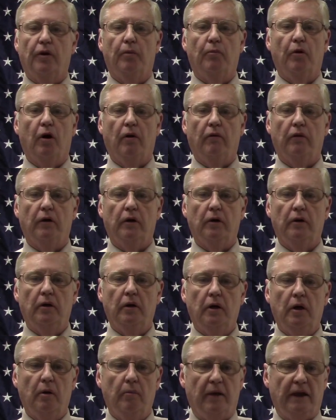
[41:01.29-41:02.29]
him over
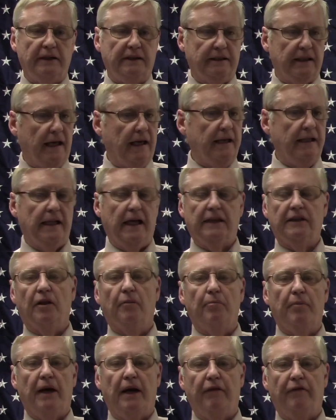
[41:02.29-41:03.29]
by saying that's a
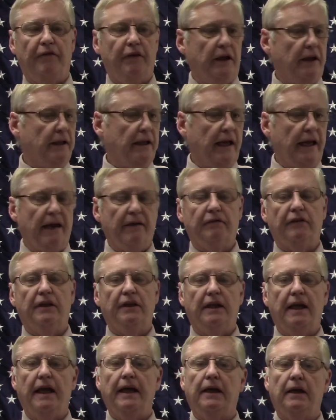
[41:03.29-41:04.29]
benefit and they have
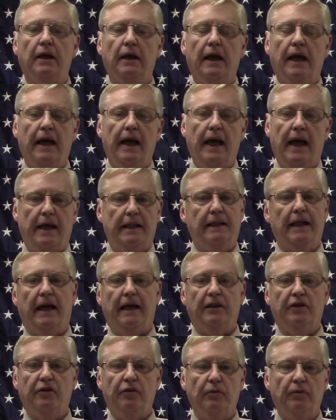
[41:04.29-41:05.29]
to add
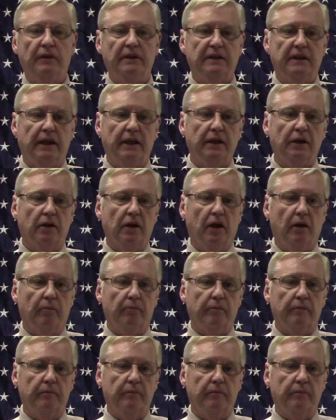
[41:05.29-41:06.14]
that to his income.